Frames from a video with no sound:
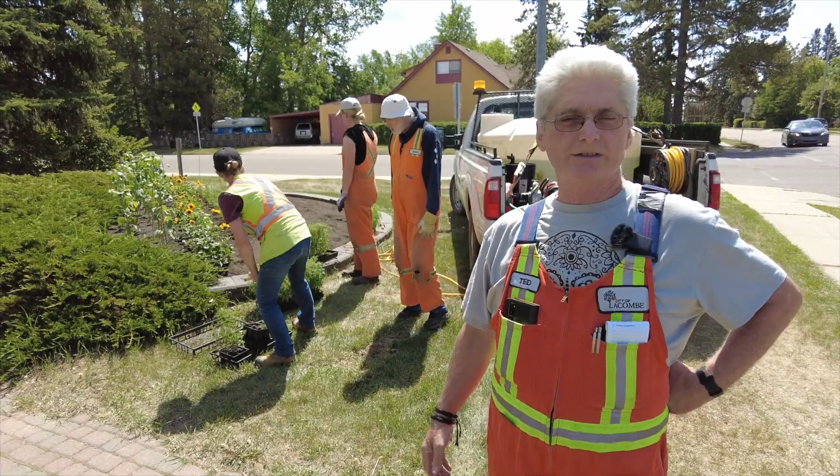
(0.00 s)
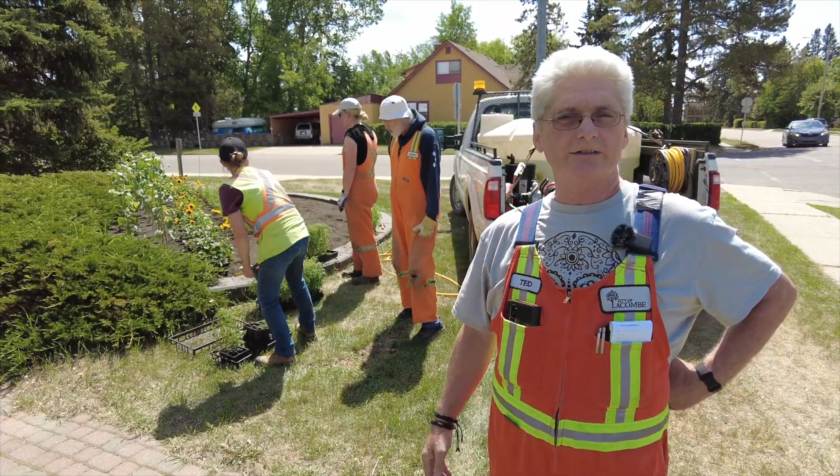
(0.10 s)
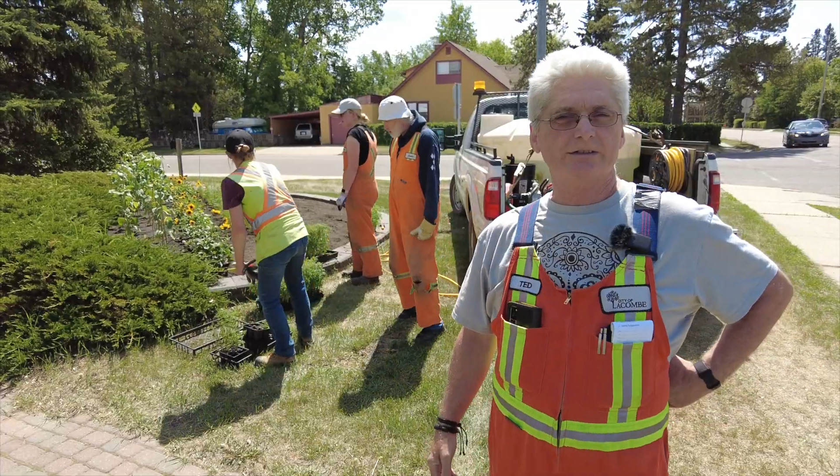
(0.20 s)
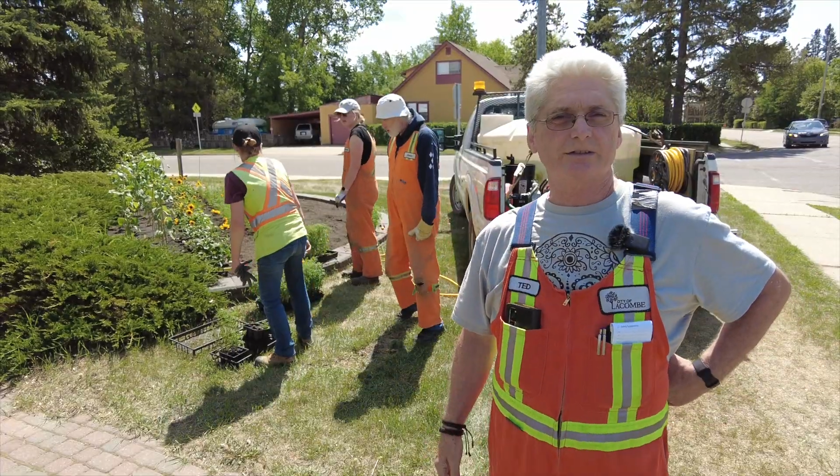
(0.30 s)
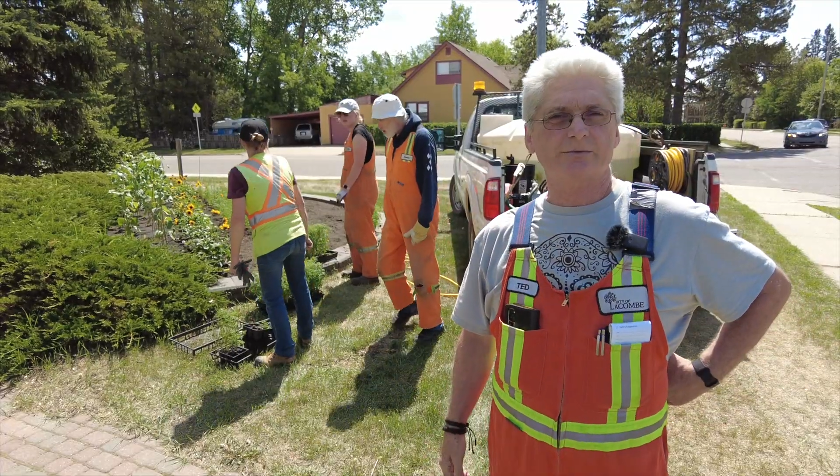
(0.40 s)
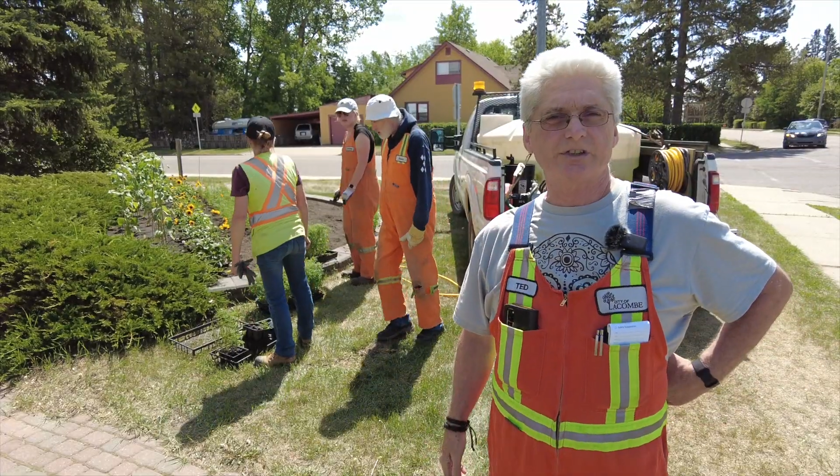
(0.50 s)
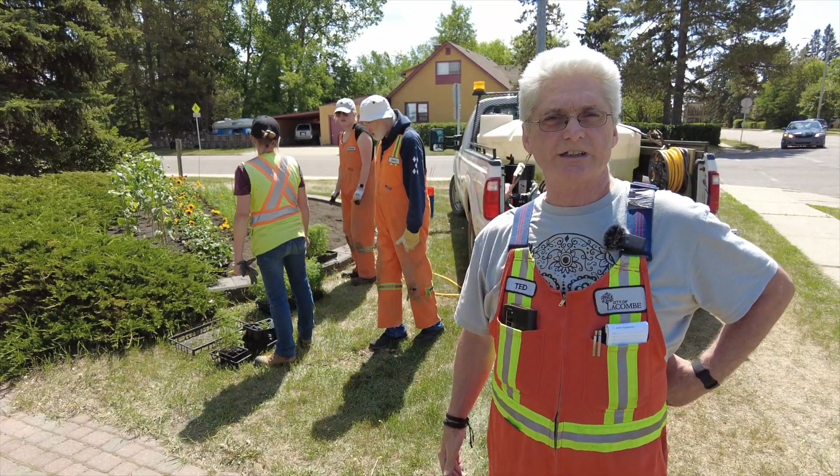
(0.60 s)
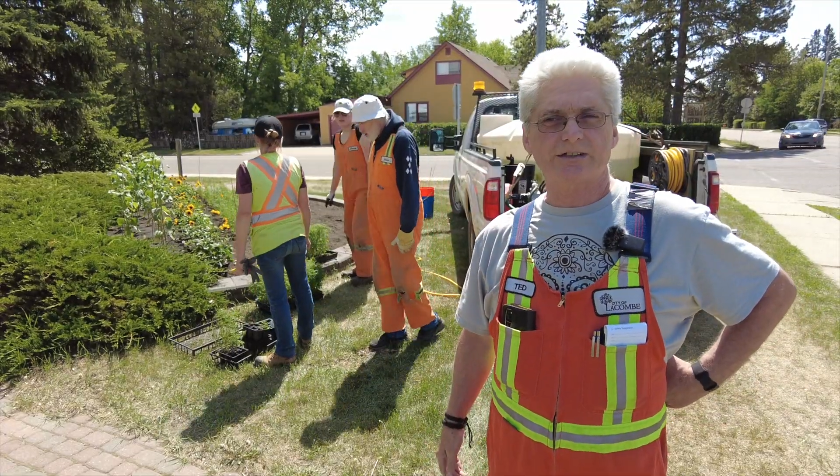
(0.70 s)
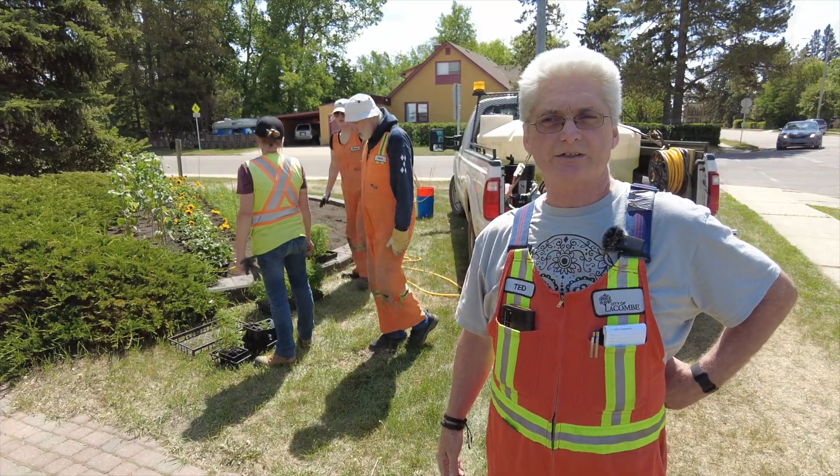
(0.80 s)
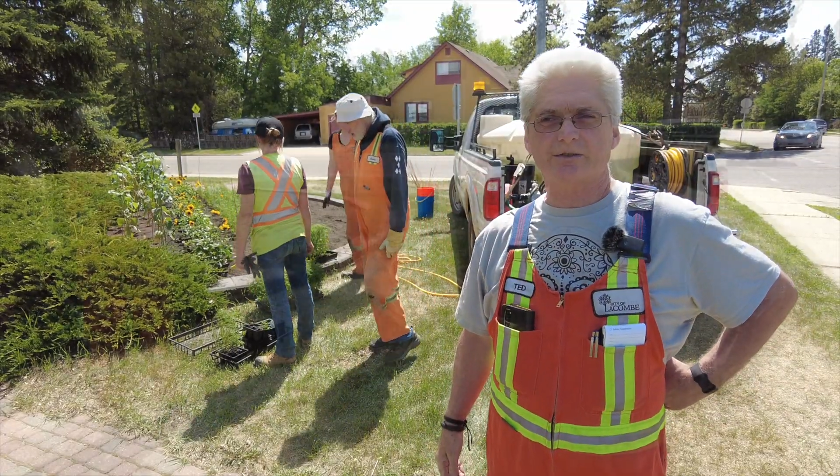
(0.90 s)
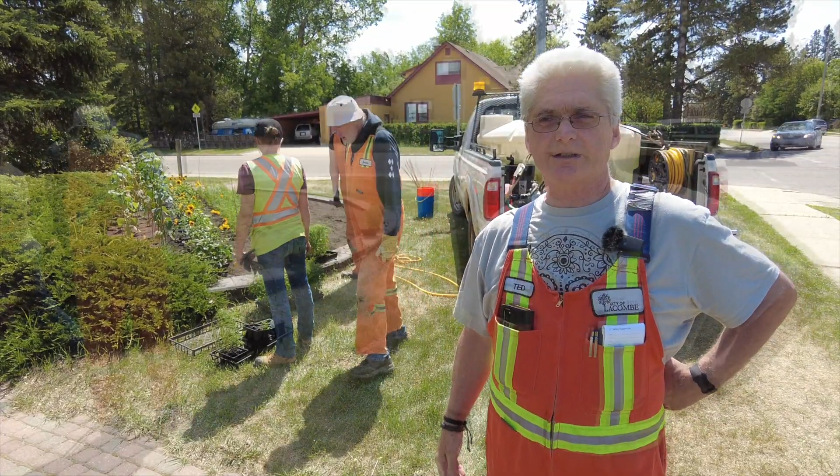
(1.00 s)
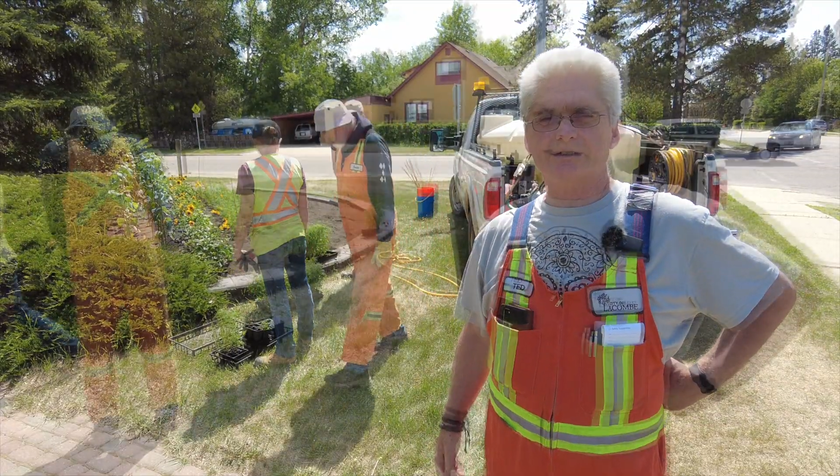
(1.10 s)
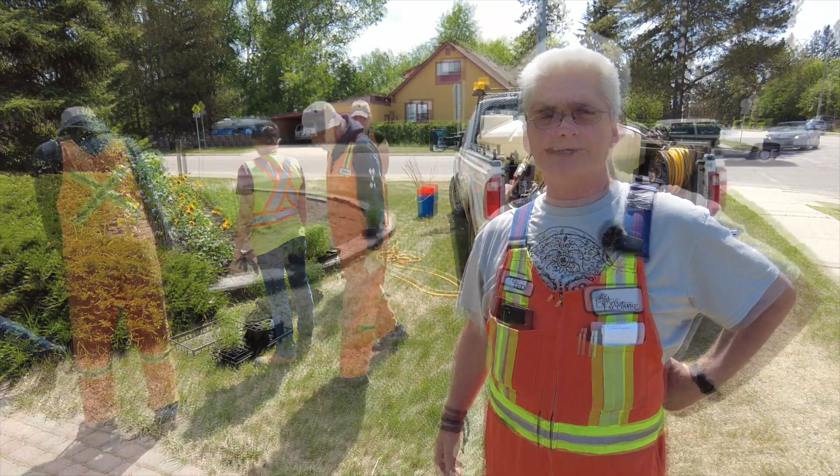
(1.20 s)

and some zinnias going in.